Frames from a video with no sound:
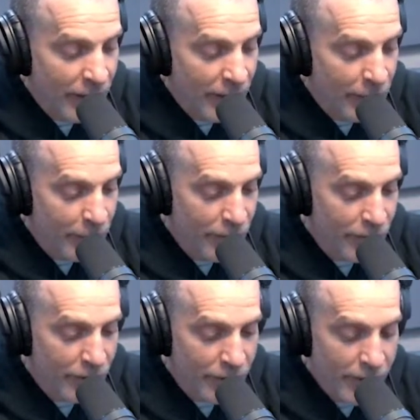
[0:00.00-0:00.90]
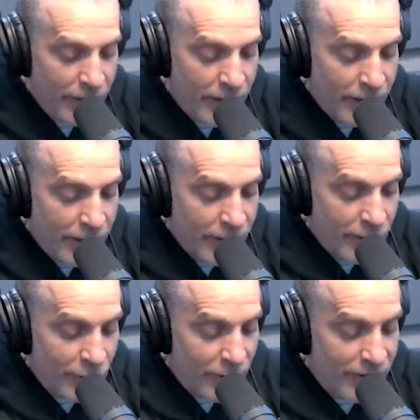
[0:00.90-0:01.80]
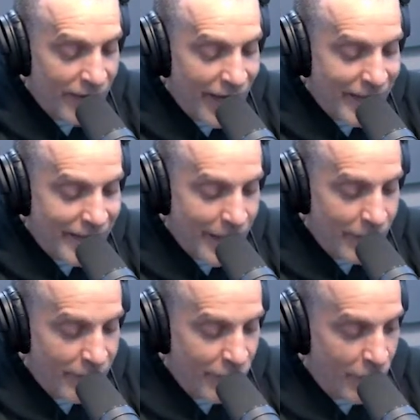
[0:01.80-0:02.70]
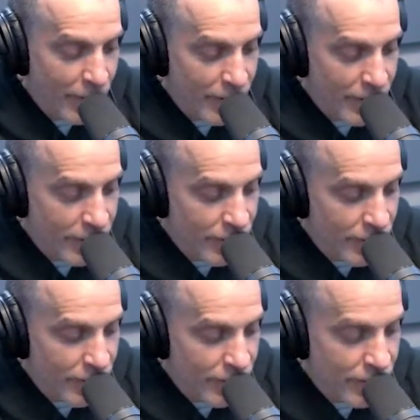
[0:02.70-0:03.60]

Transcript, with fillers: the beautiful Teresa Antebi, formerly Teresa